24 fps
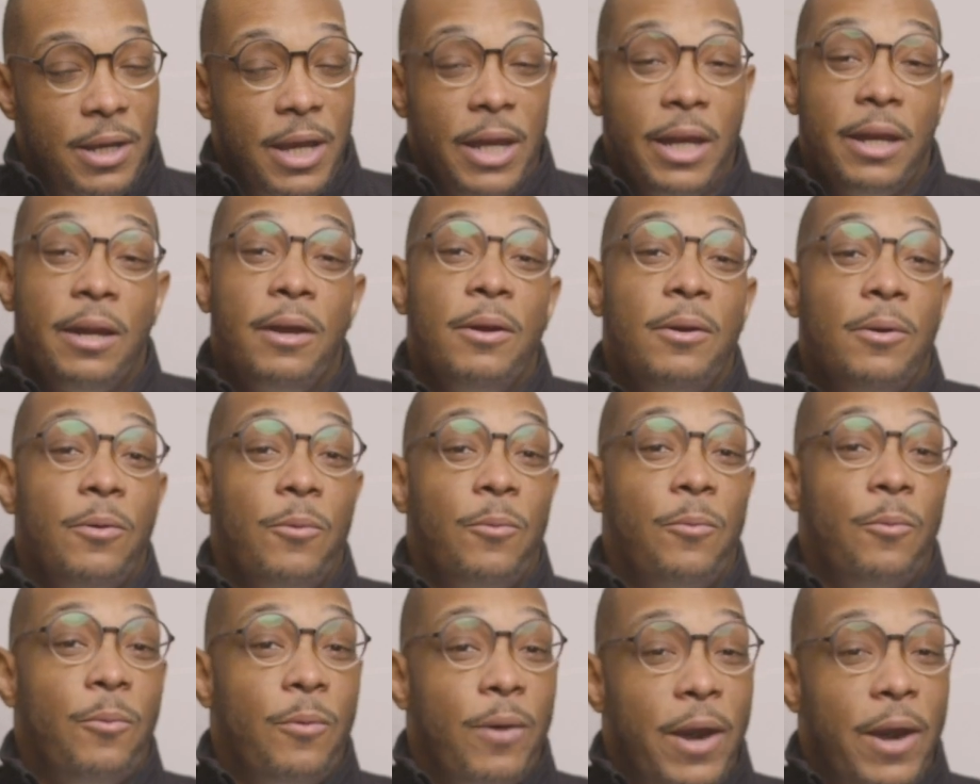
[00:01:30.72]
like
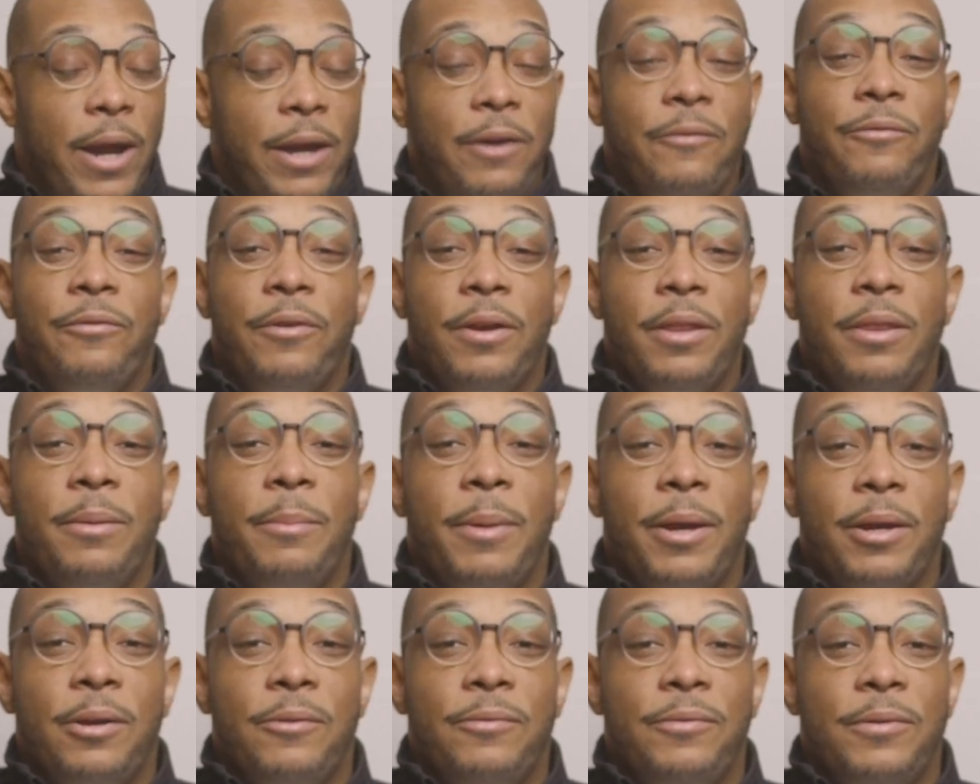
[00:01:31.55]
right in front of the
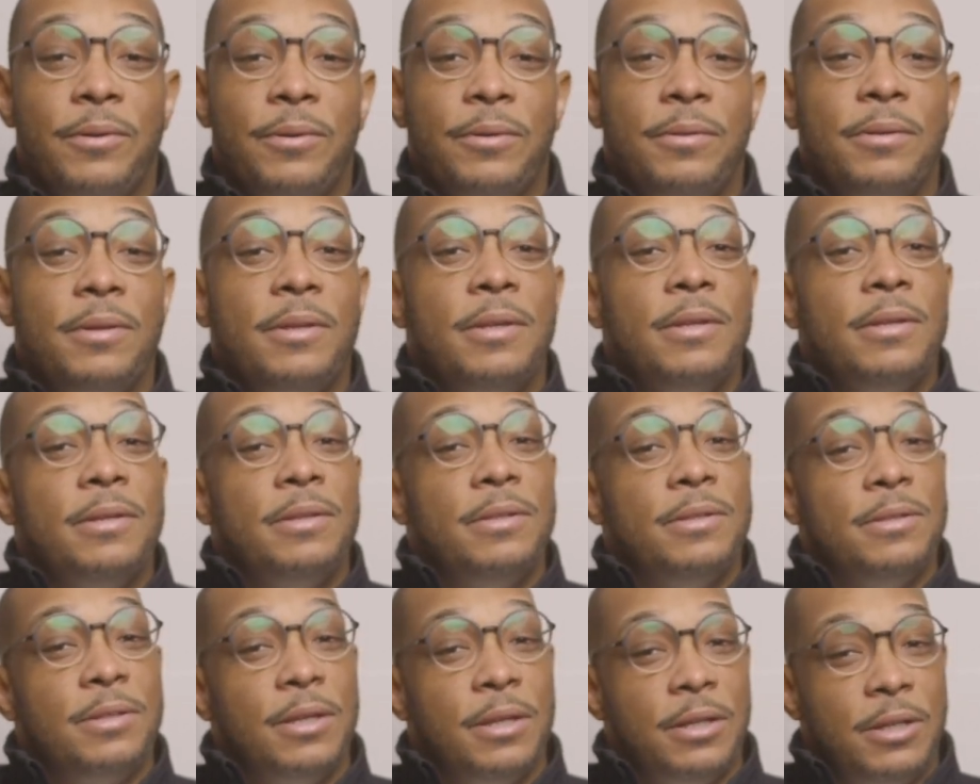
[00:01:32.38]
microphone,
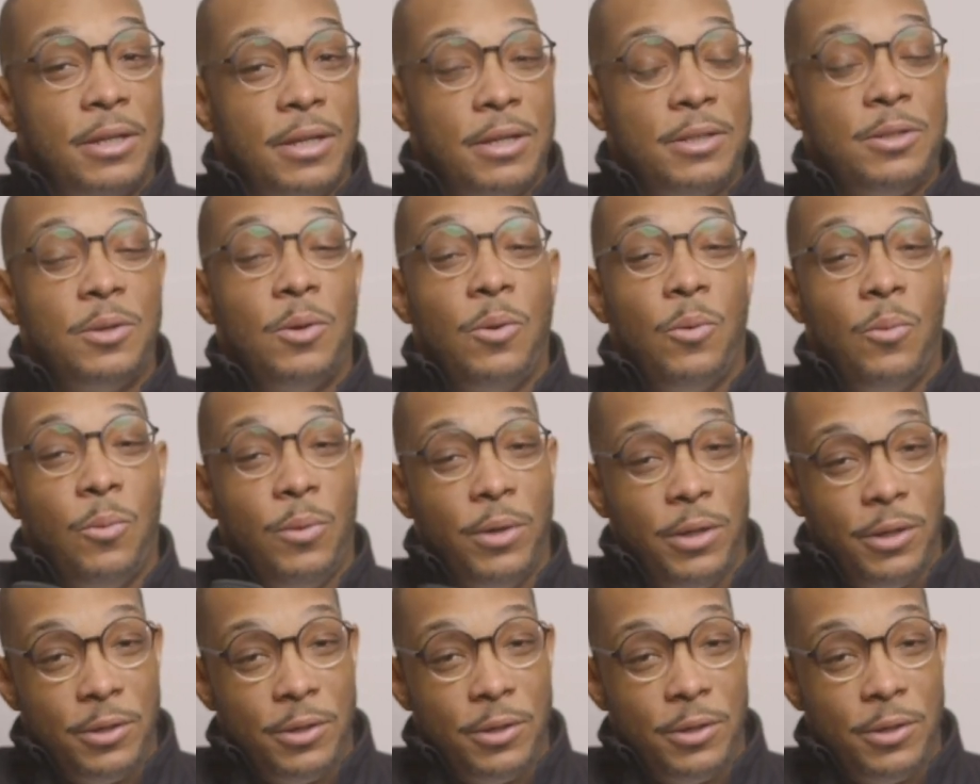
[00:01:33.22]
such as when